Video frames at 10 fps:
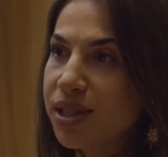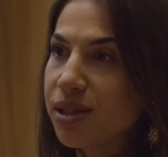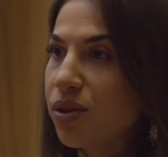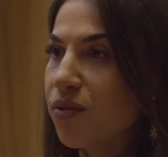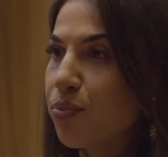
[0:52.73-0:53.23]

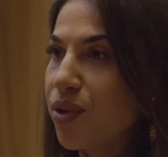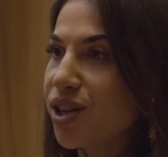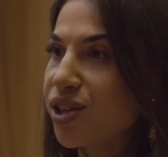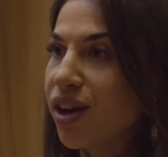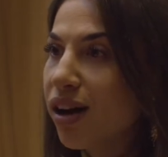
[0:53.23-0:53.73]
sort of
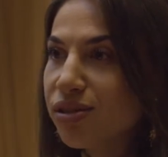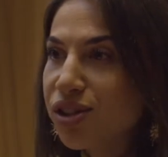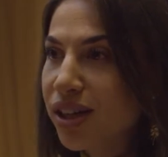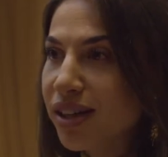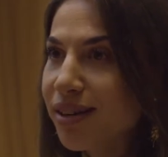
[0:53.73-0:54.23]
British
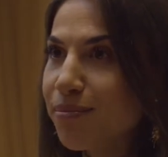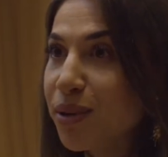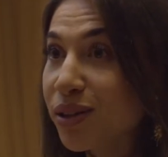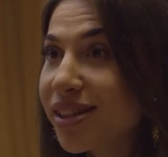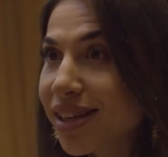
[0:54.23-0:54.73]
culture
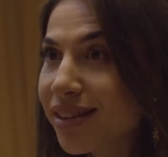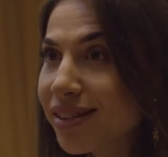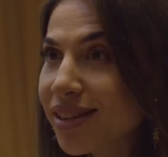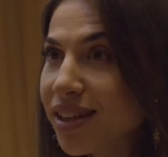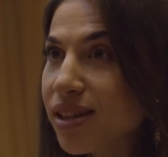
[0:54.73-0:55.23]
built
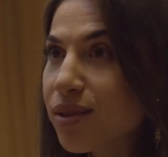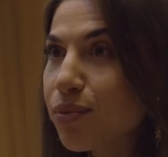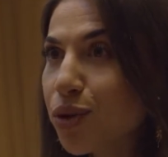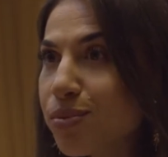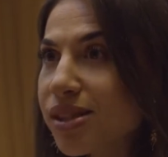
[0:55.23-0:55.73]
in the
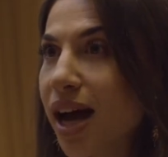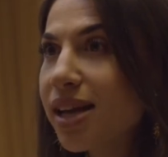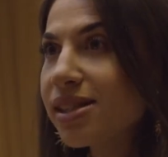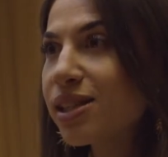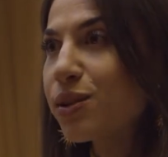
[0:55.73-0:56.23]
room
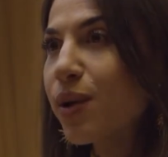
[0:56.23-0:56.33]
sizes,